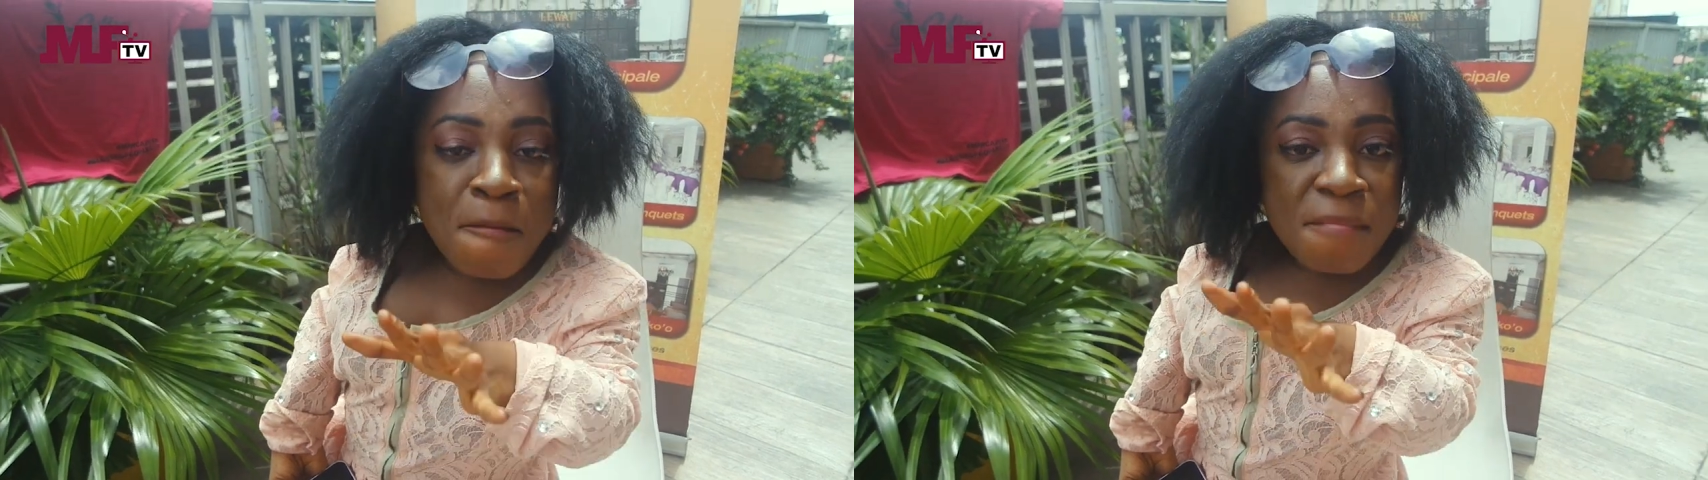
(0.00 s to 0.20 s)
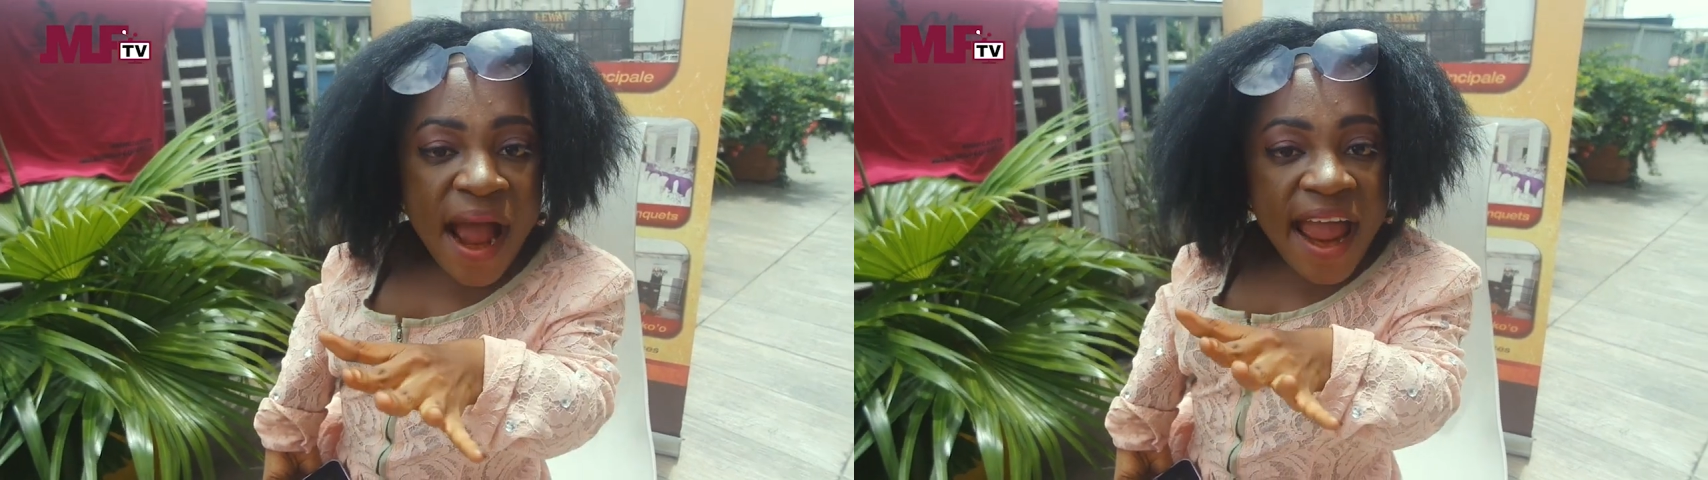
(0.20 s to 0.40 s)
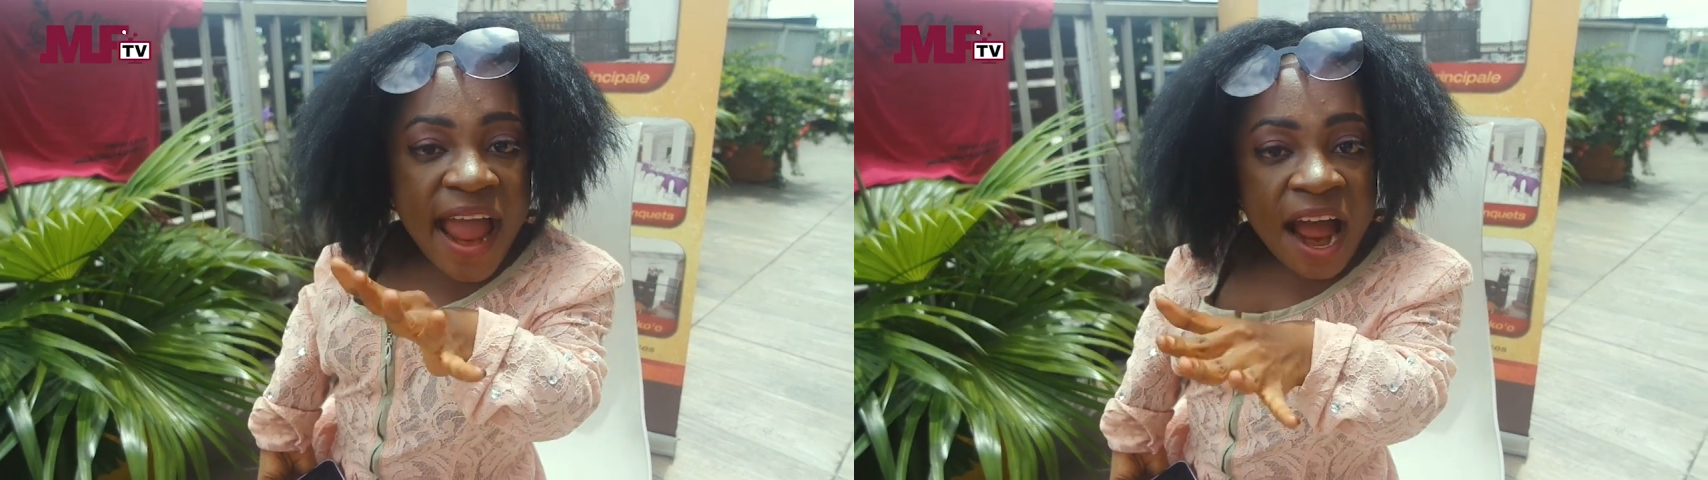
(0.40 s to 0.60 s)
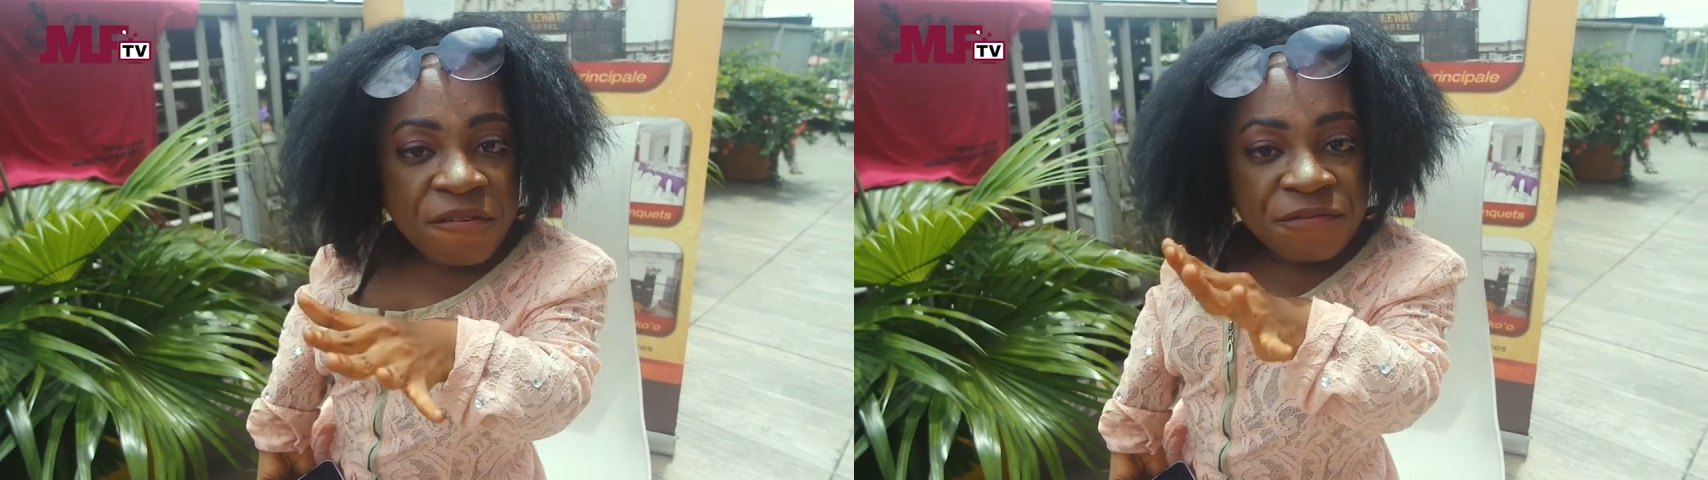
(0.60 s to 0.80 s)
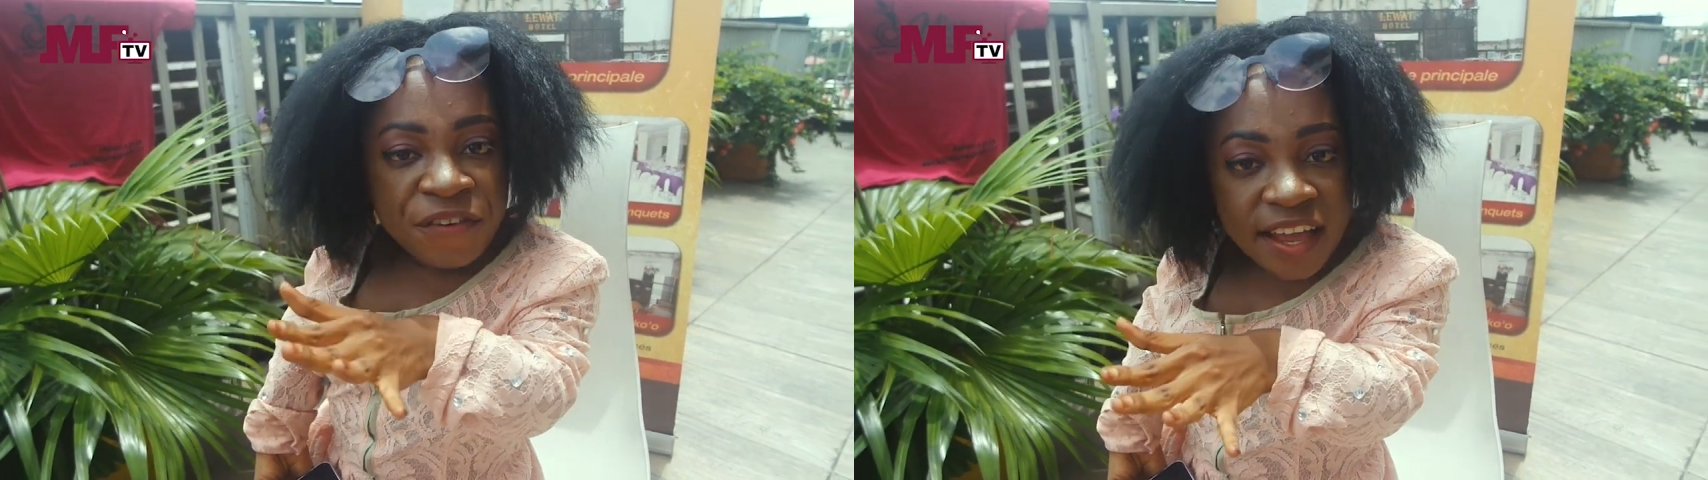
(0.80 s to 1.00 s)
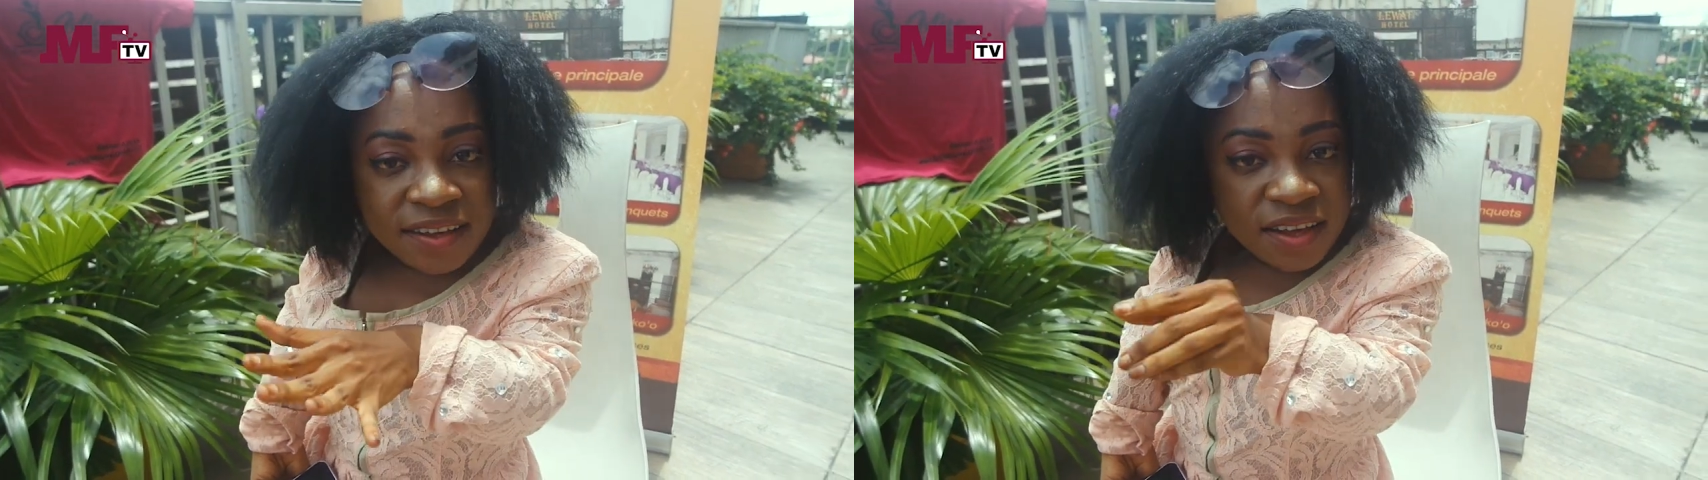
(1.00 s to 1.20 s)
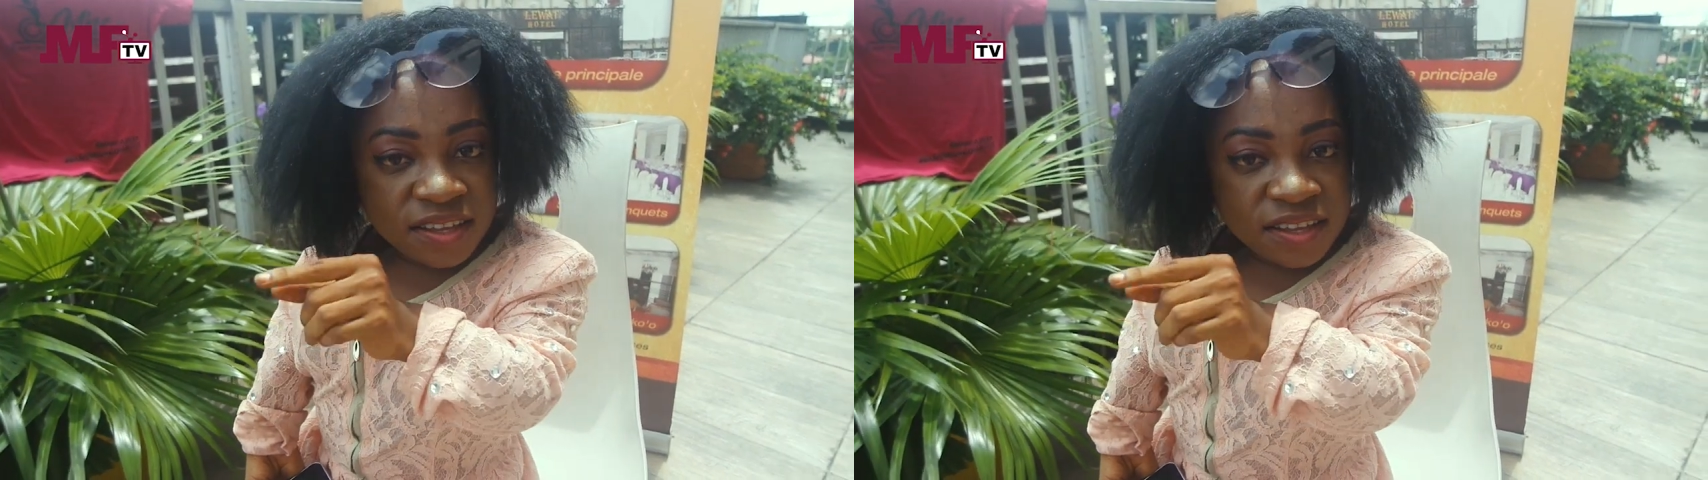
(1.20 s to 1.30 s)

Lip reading: My Afrique